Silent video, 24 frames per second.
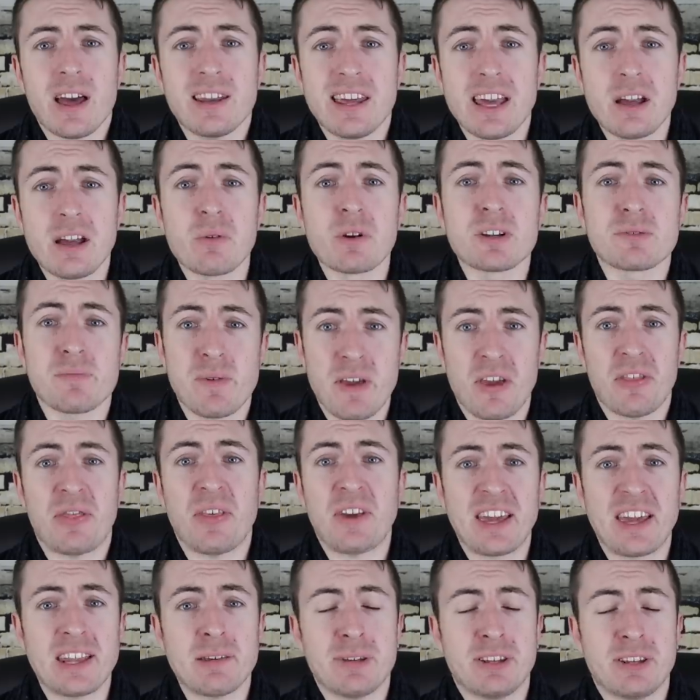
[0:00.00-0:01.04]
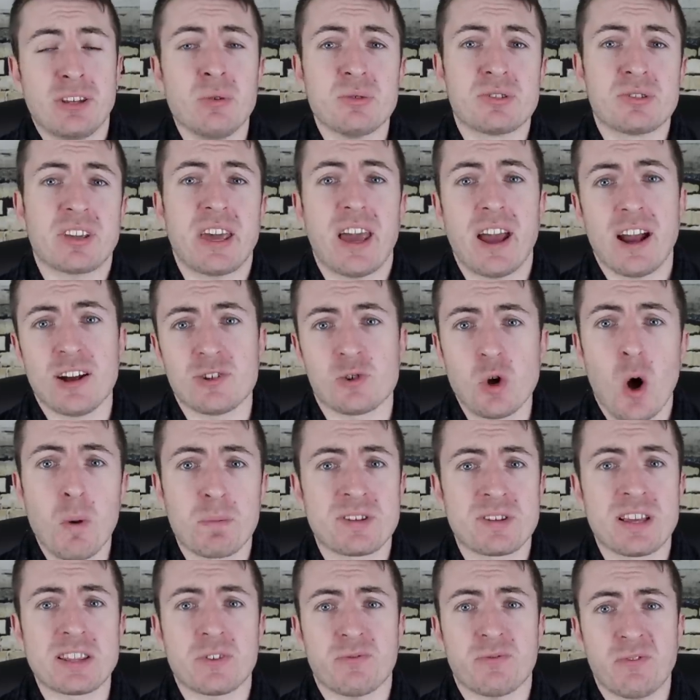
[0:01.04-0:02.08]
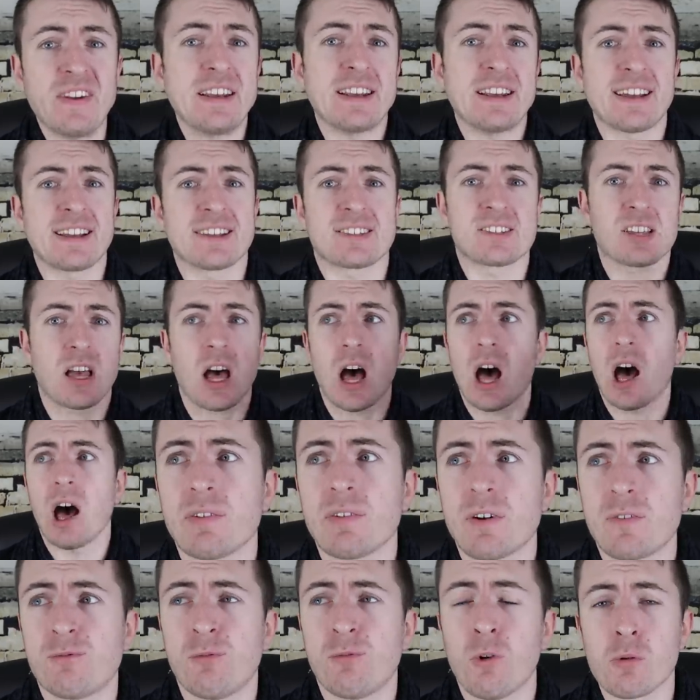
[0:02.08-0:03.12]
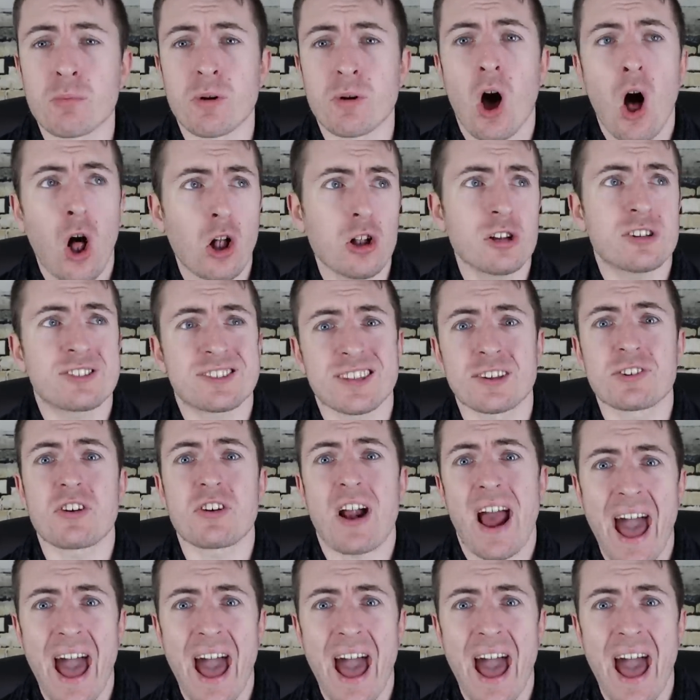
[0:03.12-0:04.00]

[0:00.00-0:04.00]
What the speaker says: And here was me thinking he'd be too scared to upset the feelings of a former Hull centre